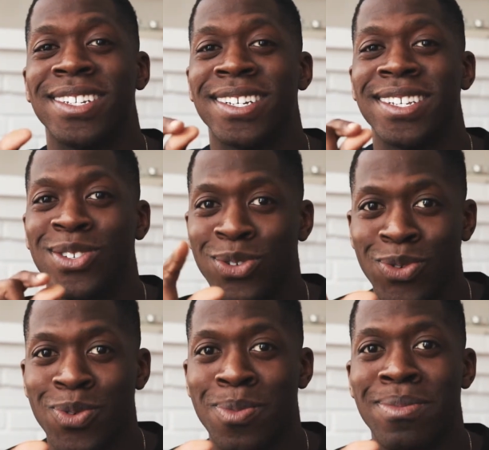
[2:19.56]
to
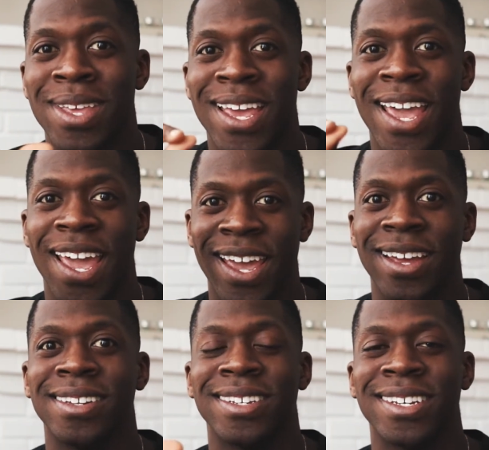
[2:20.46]
zoom
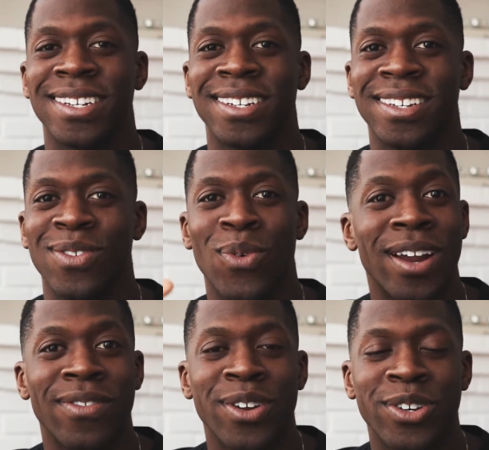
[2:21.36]
into
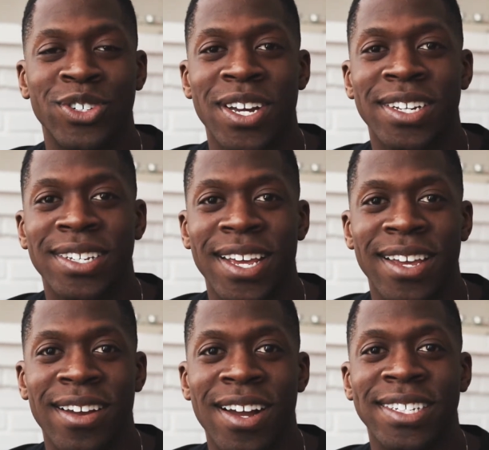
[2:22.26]
whatever you're trying to
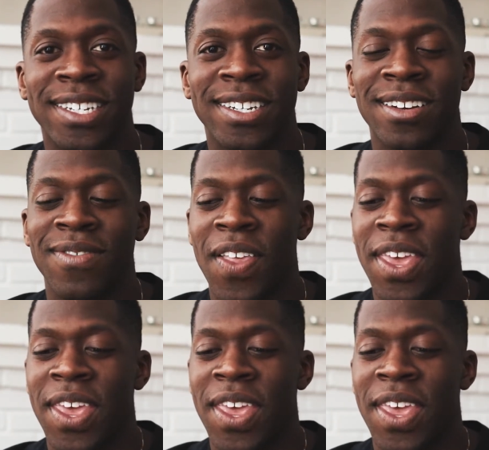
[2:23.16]
take content of.